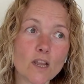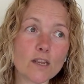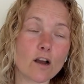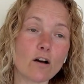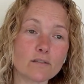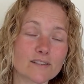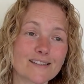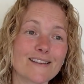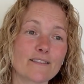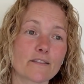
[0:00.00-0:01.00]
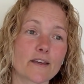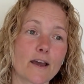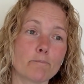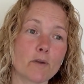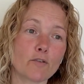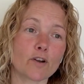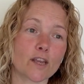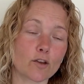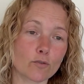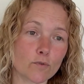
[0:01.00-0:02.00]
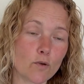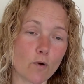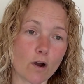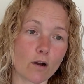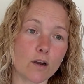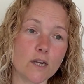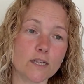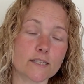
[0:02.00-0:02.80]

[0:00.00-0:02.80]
you can't see that they're mirroring who you are